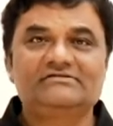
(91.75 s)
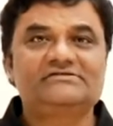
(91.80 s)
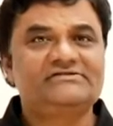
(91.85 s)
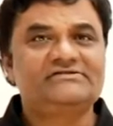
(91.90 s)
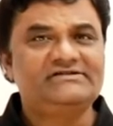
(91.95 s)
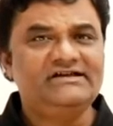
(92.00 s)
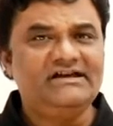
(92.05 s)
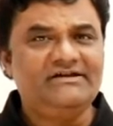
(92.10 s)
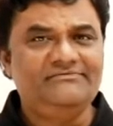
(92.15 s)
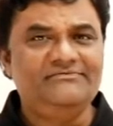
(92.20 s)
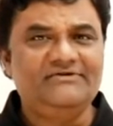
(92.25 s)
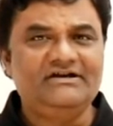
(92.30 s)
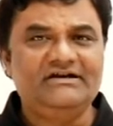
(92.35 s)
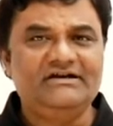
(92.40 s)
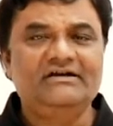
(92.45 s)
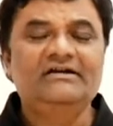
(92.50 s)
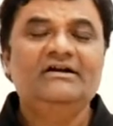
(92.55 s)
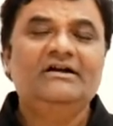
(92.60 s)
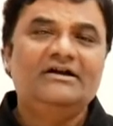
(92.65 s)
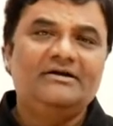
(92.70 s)
So same
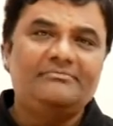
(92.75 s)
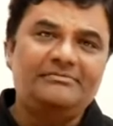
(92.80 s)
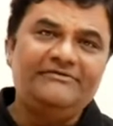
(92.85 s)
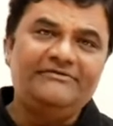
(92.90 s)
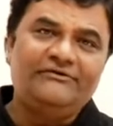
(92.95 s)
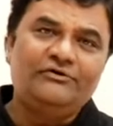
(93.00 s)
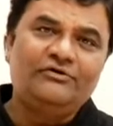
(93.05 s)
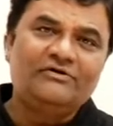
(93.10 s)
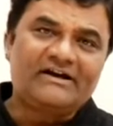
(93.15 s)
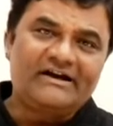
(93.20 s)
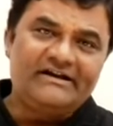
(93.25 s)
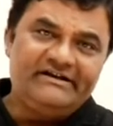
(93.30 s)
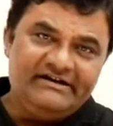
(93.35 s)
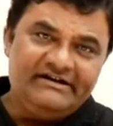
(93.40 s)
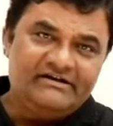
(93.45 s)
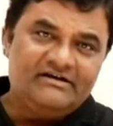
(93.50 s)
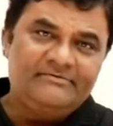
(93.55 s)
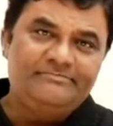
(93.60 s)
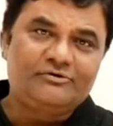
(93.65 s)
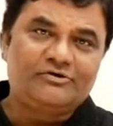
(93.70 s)
way, before
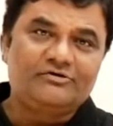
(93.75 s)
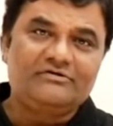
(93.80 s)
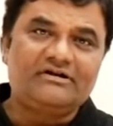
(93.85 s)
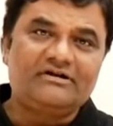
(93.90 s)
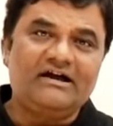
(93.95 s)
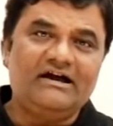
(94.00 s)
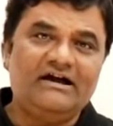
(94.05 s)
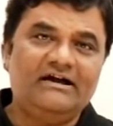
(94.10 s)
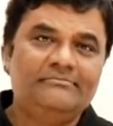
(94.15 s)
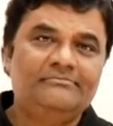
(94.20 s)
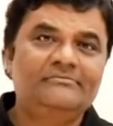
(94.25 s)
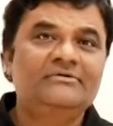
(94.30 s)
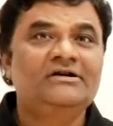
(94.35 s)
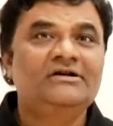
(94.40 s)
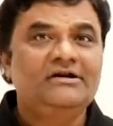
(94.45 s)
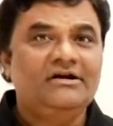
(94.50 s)
writing a program,